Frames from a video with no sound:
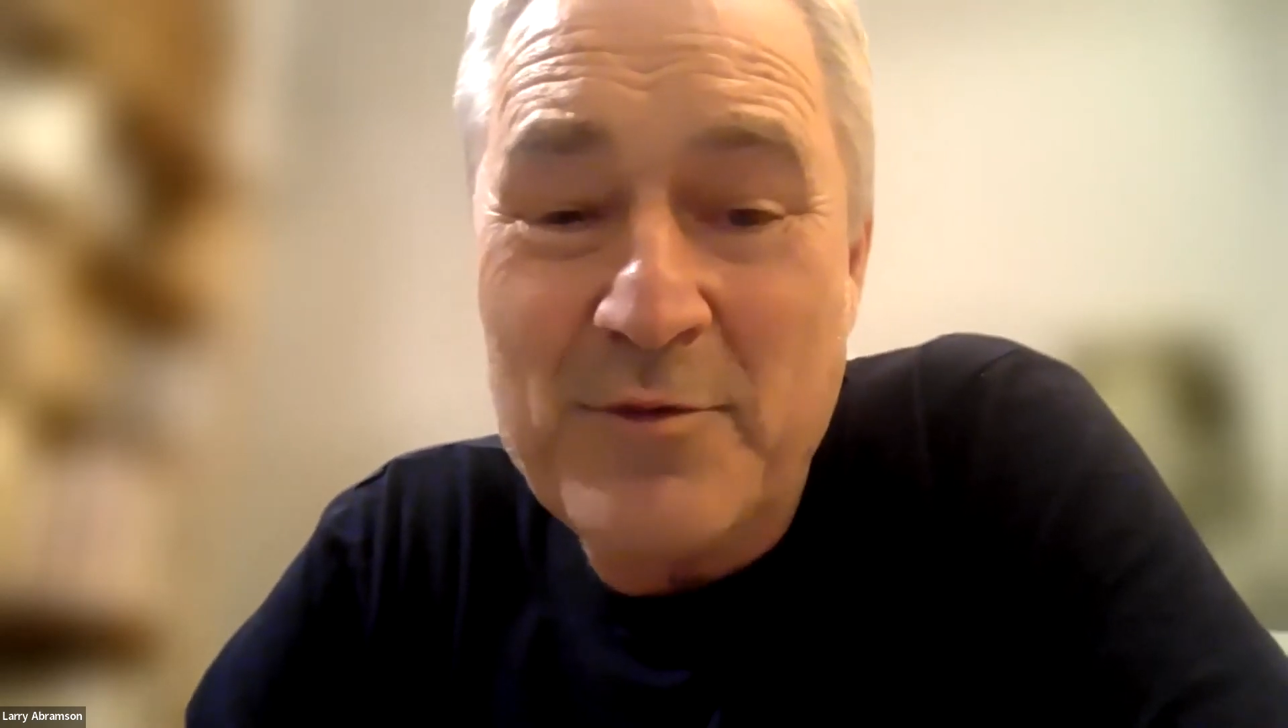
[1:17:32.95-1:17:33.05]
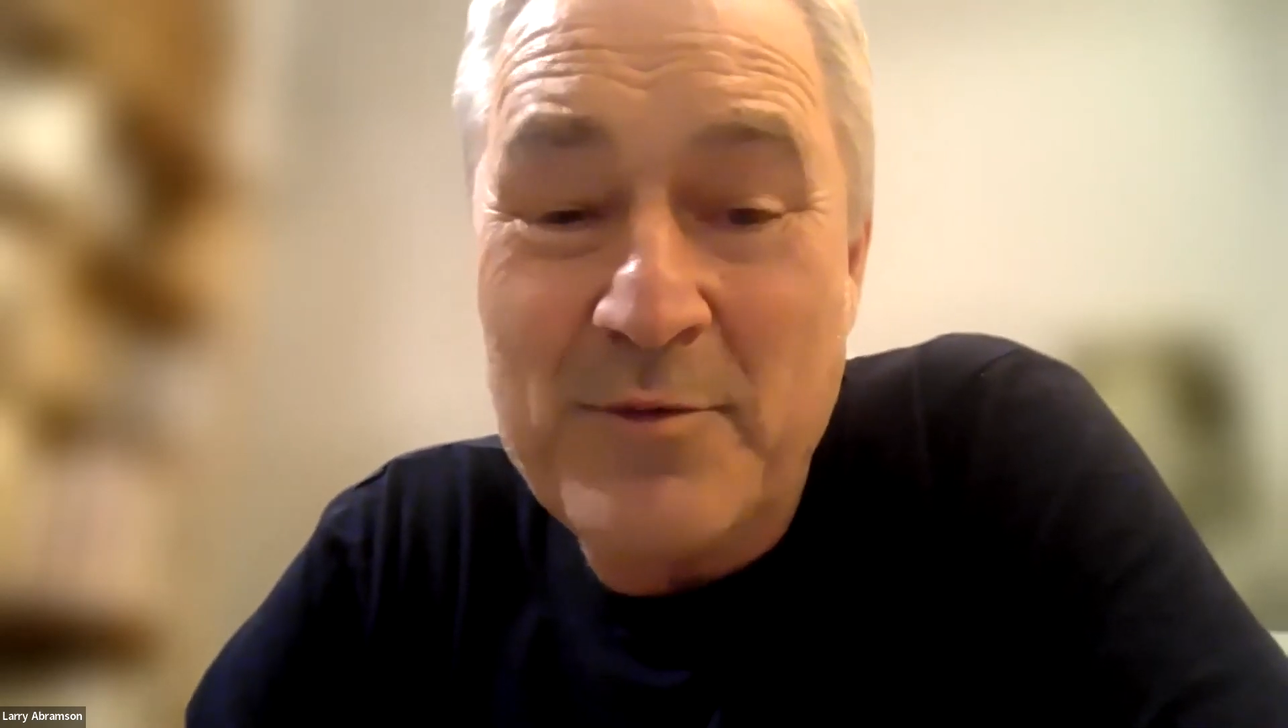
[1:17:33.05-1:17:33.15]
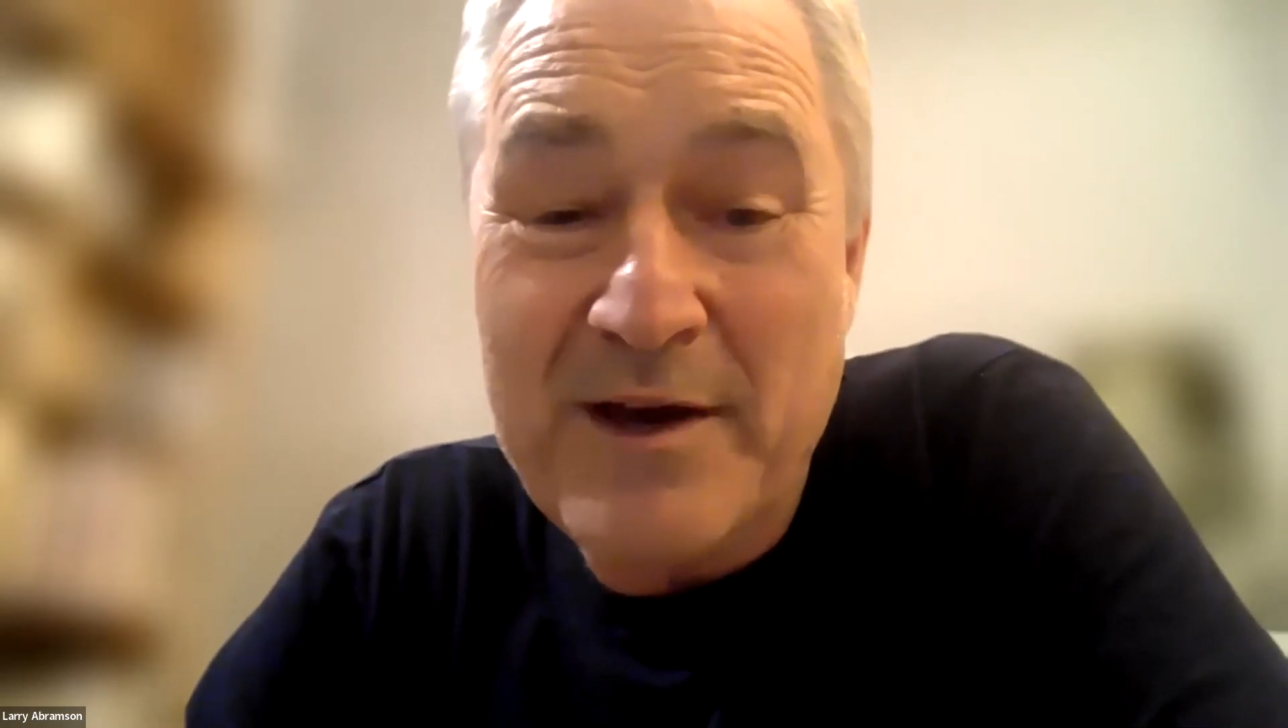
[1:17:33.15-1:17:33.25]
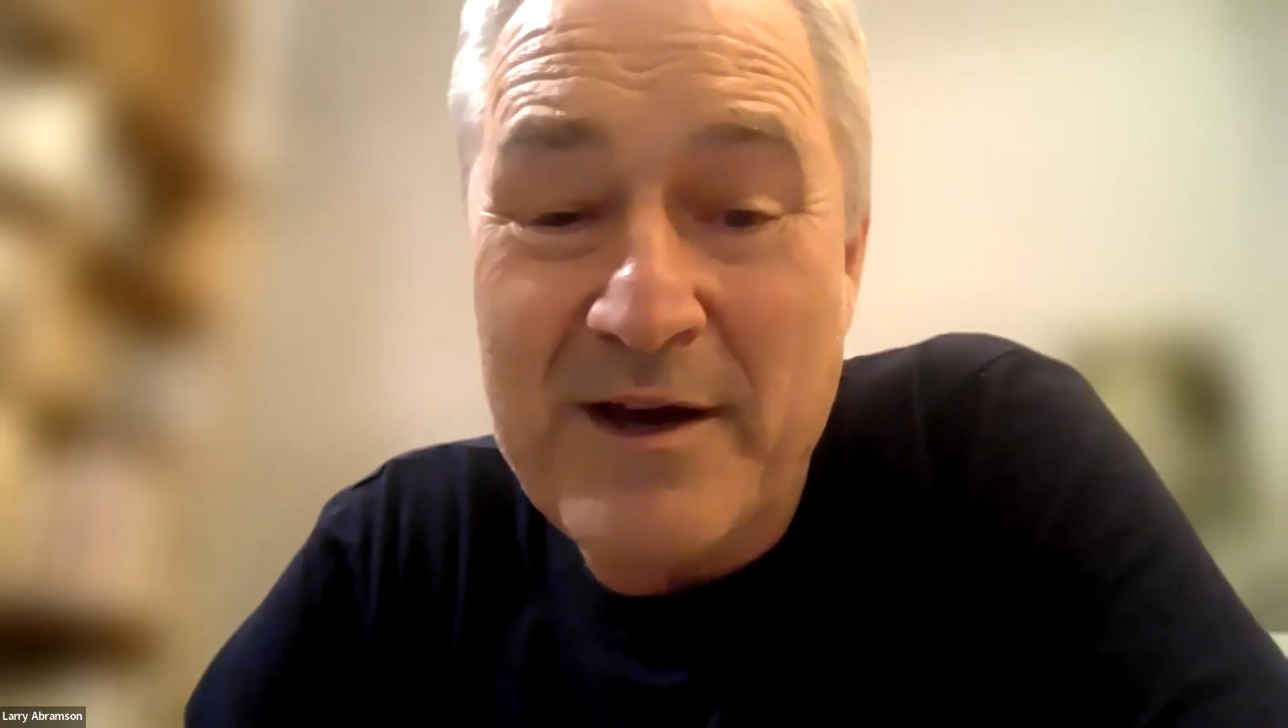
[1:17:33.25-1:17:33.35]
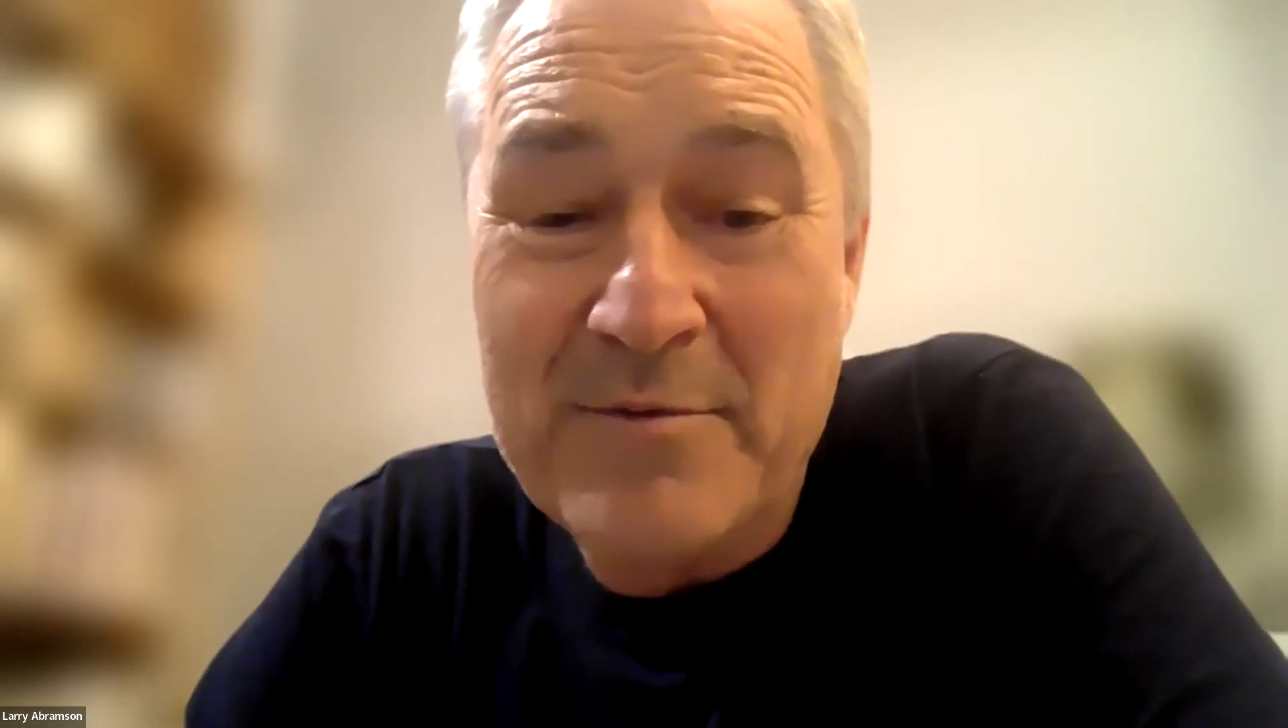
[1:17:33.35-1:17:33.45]
to
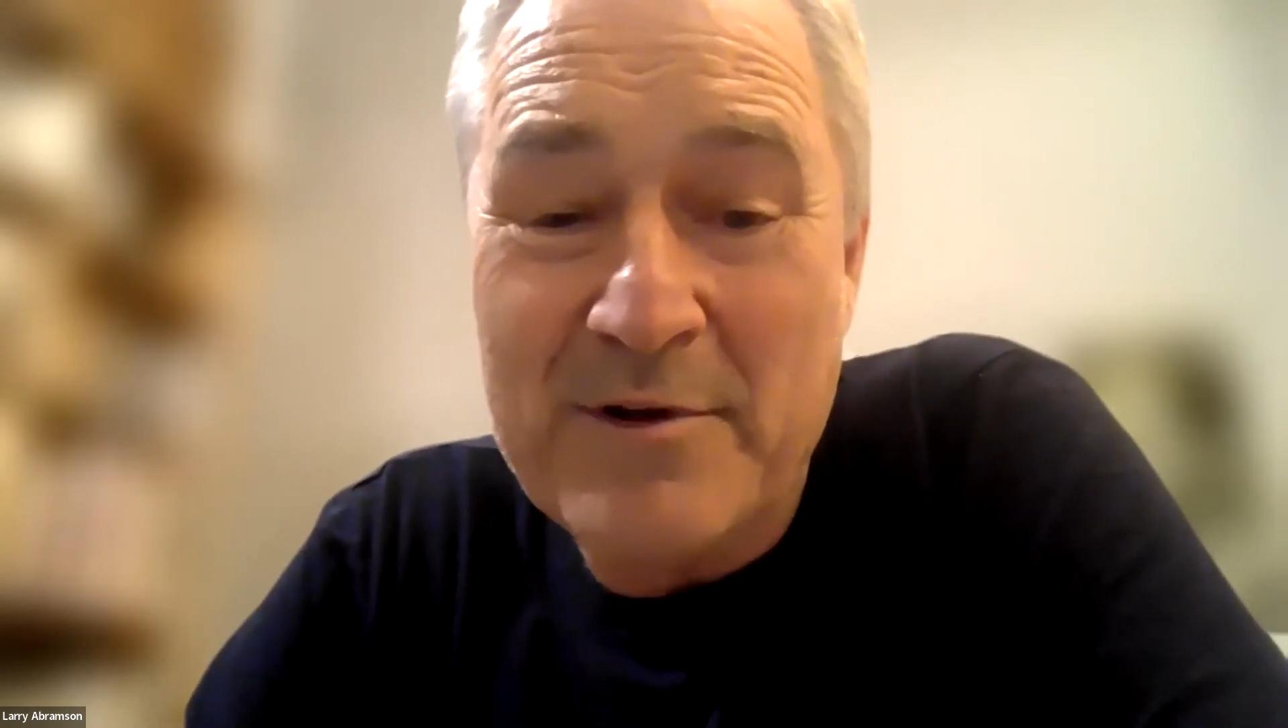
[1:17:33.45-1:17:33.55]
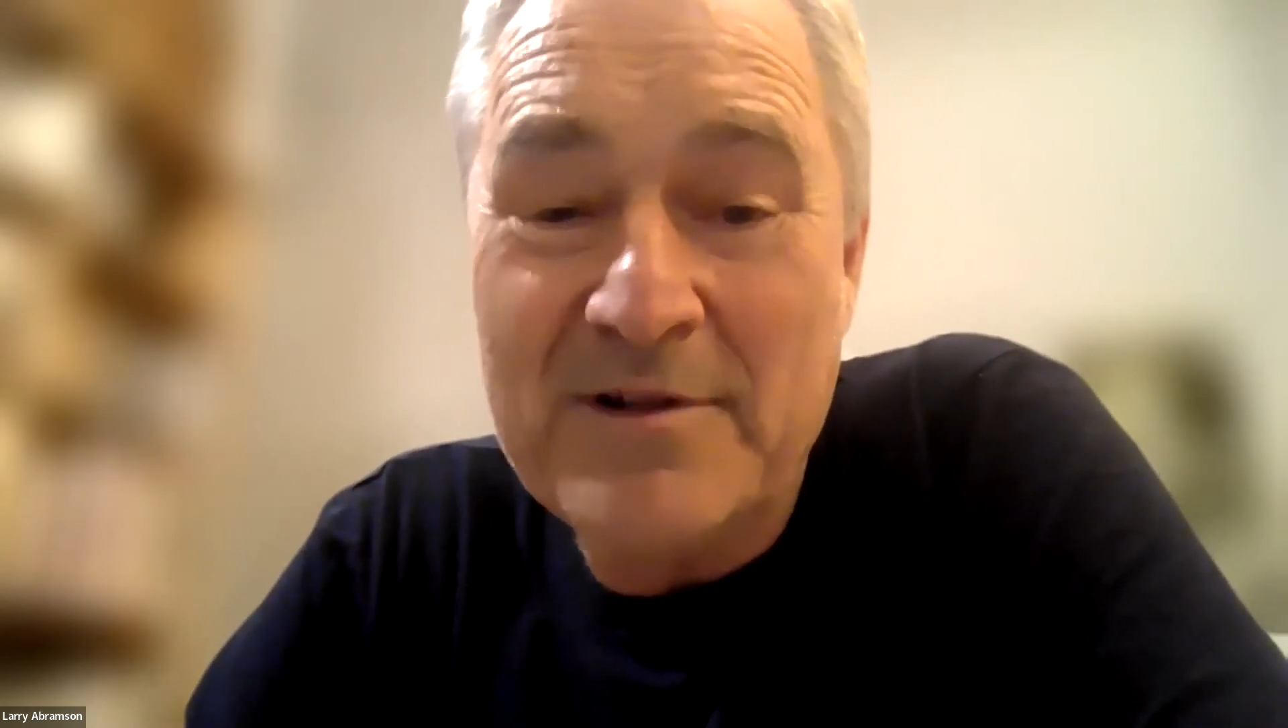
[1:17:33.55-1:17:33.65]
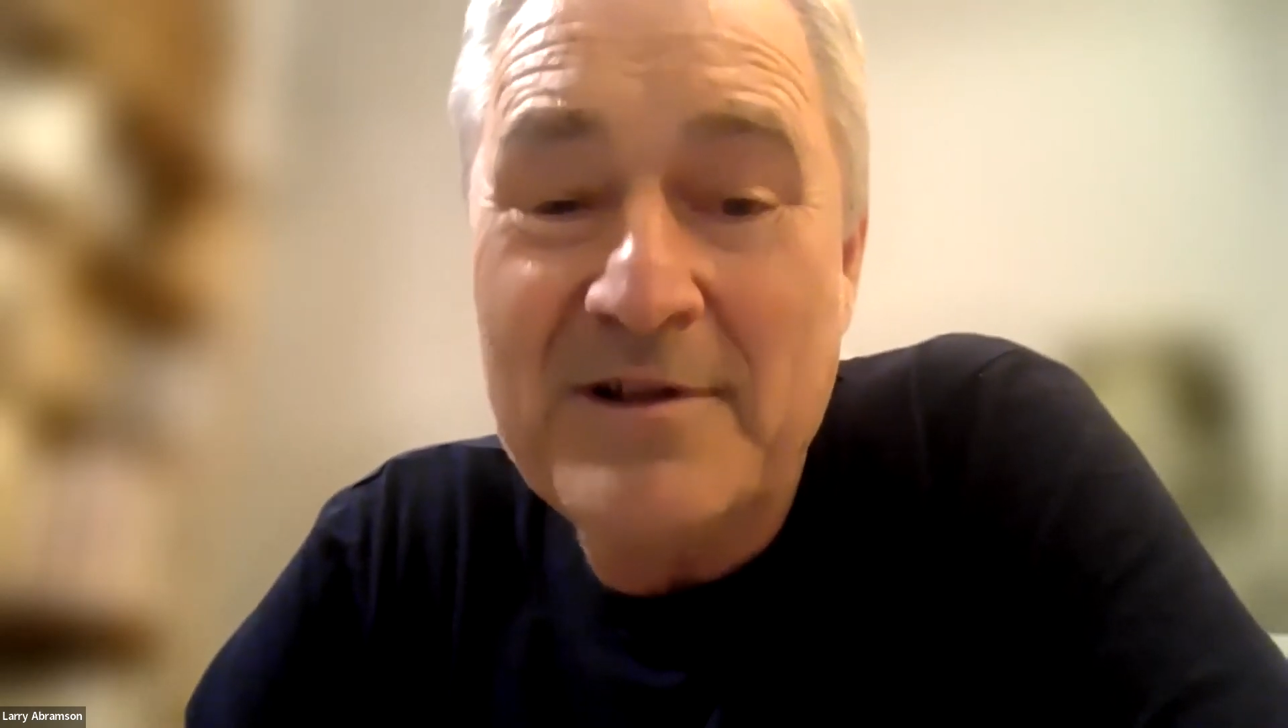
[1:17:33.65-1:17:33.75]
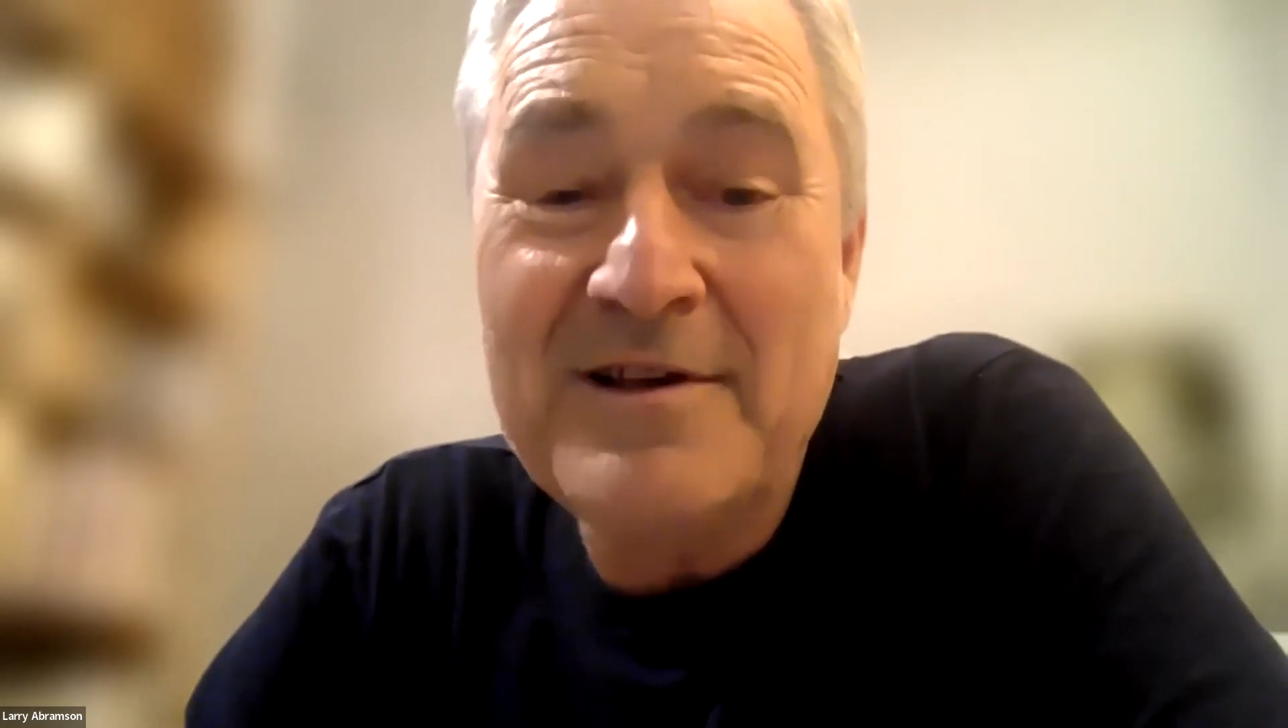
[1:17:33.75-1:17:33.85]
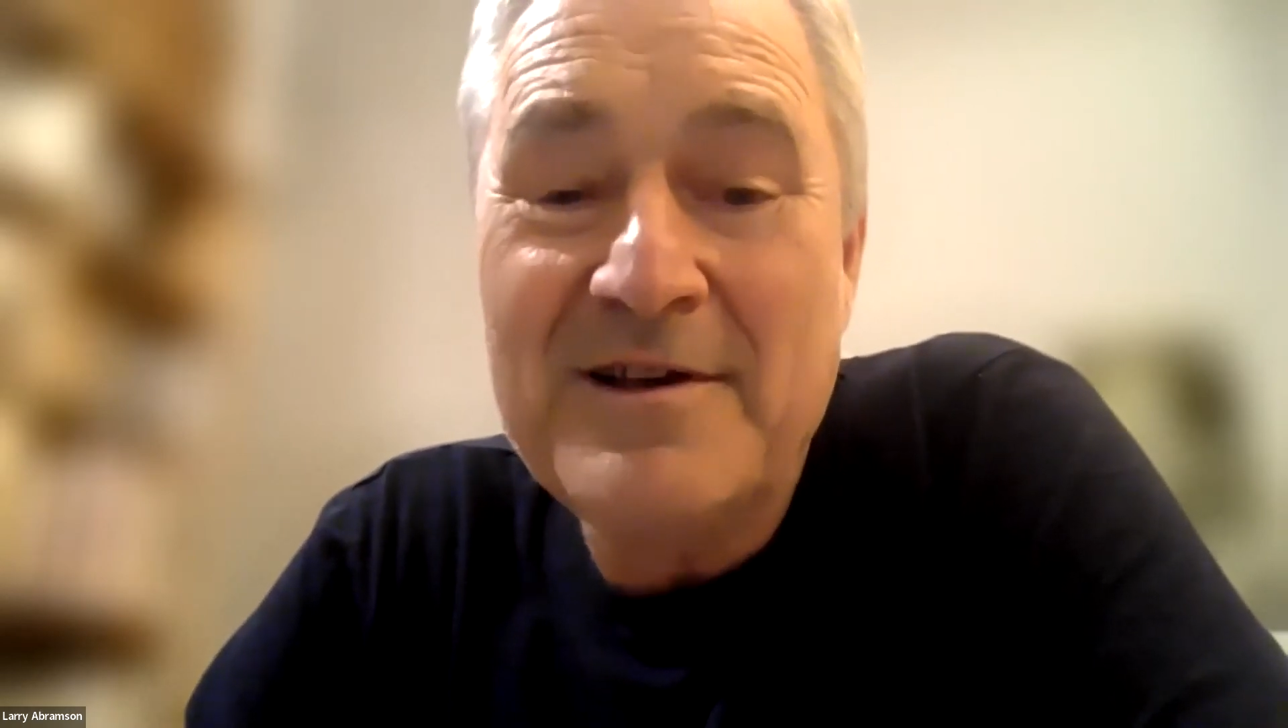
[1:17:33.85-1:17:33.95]
be able